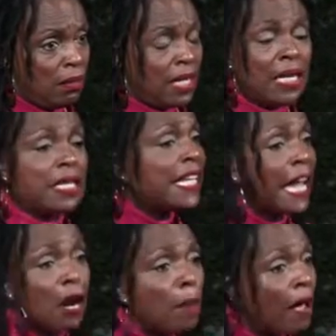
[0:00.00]
that doesn't
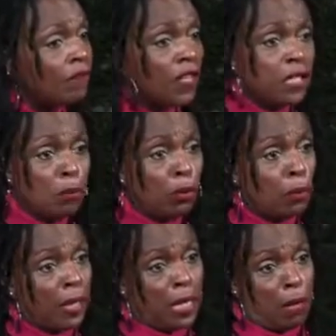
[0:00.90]
care about fixing Puerto
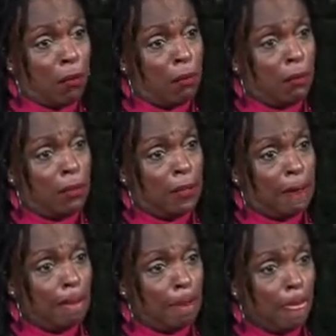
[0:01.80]
Rico,
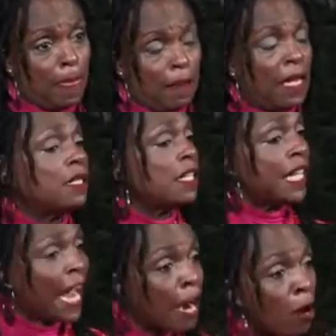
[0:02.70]
that doesn't
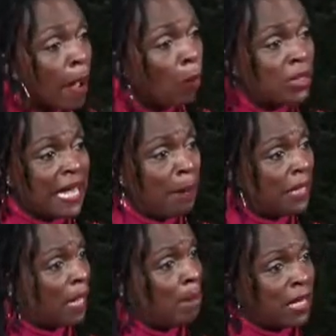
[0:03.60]
care about what's
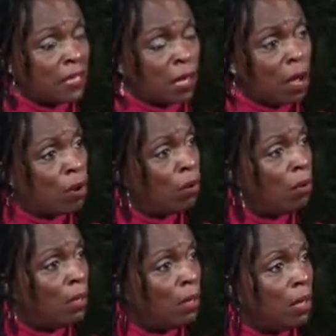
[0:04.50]
happening in Mexico,
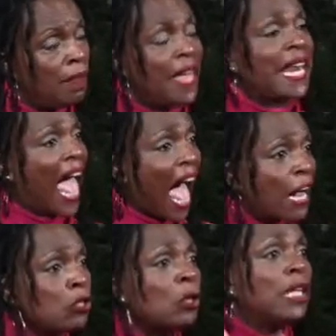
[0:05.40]
that
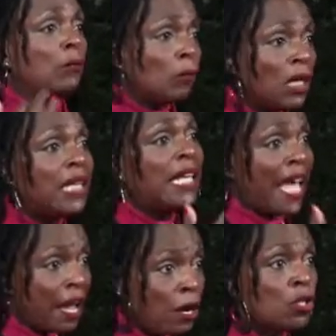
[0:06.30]
actually really
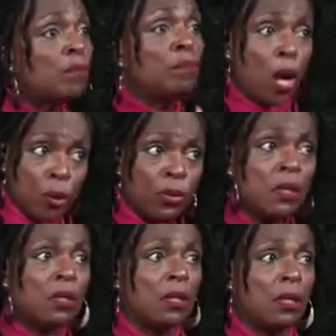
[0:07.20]
cares
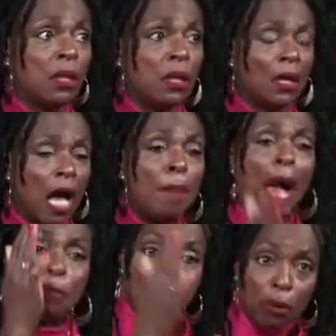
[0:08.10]
most
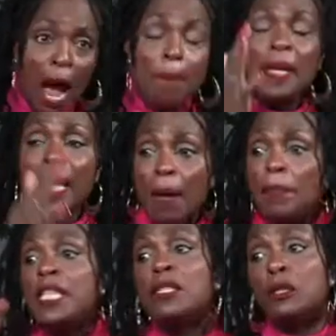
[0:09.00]
about propping up
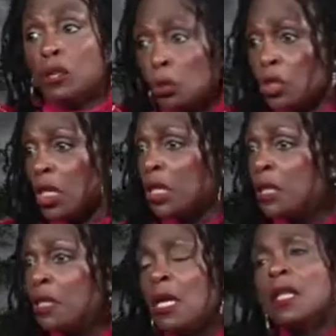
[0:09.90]

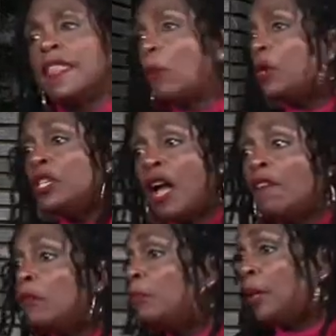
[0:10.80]
institutions that were
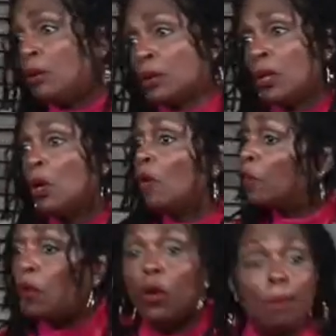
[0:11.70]
never built
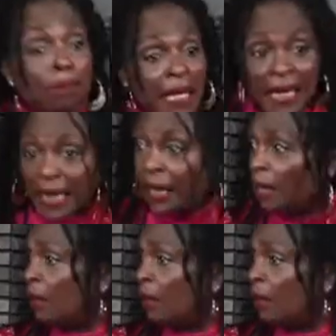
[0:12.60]
for me